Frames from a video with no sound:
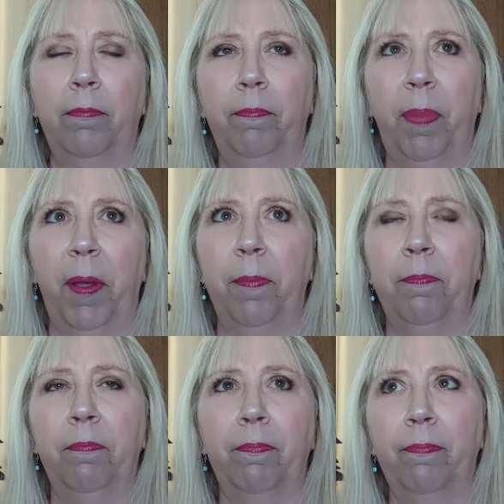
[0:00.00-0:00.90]
But
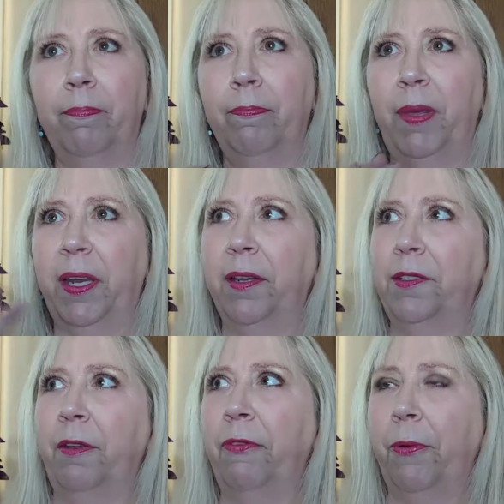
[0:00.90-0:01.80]
because
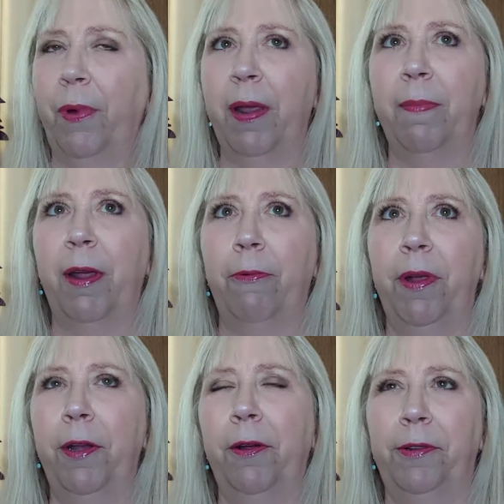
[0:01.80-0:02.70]
of the way my
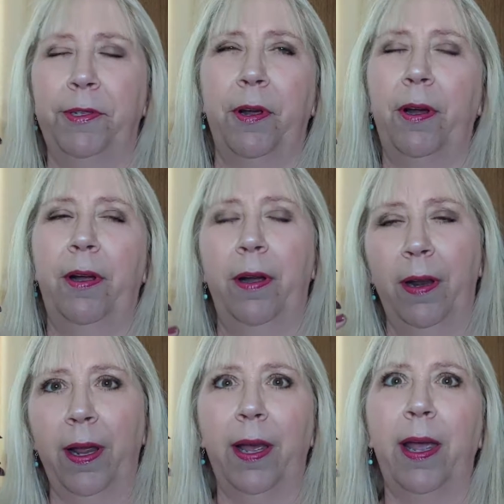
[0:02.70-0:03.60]
windows are,
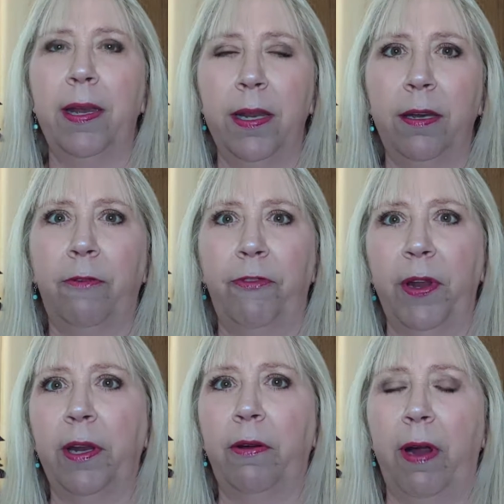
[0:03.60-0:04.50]
I need to
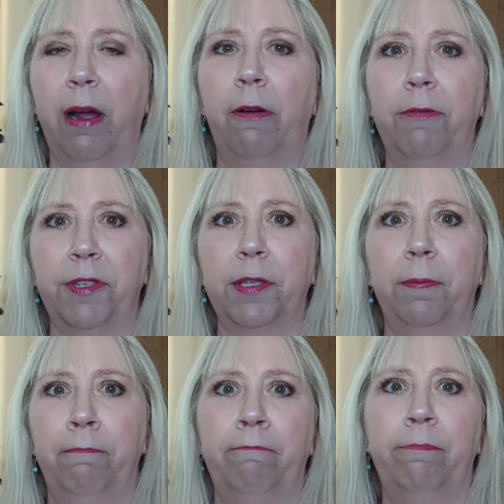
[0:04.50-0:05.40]
figure out
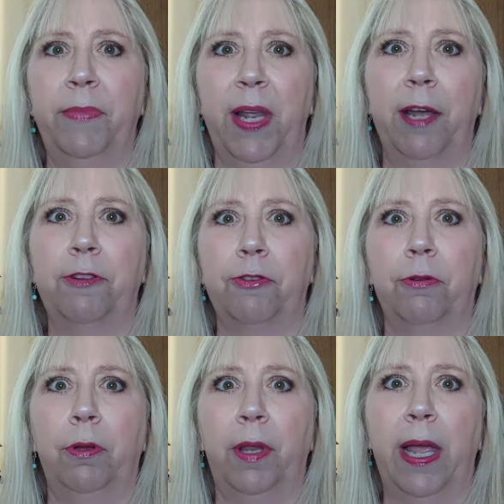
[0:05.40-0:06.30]
some
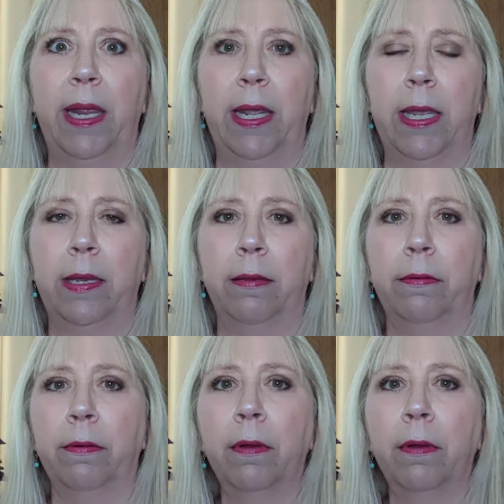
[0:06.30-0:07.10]
natural lighting